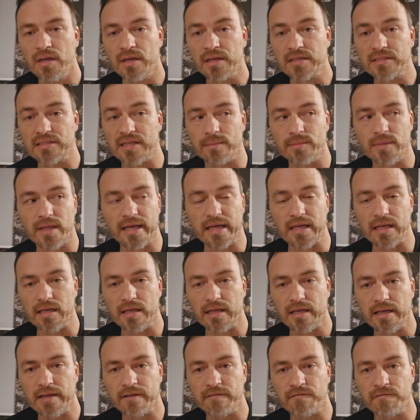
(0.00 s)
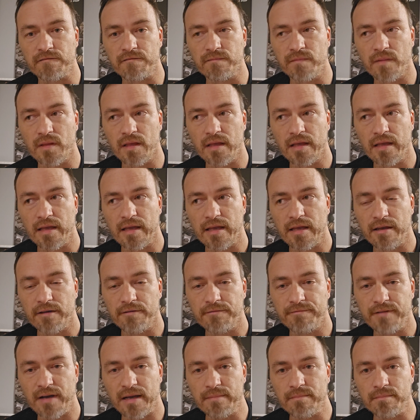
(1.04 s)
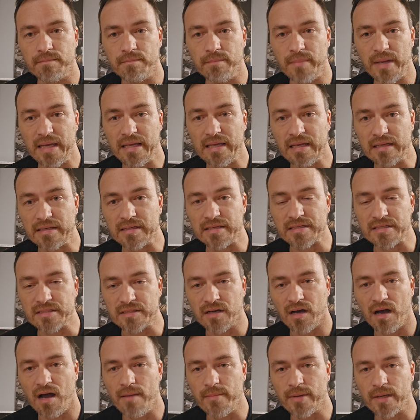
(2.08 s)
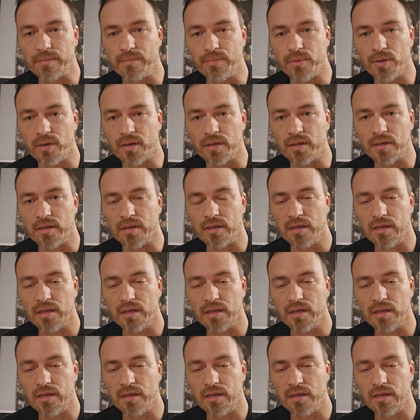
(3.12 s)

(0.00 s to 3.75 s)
Because I'm like, if I'm making this comic book,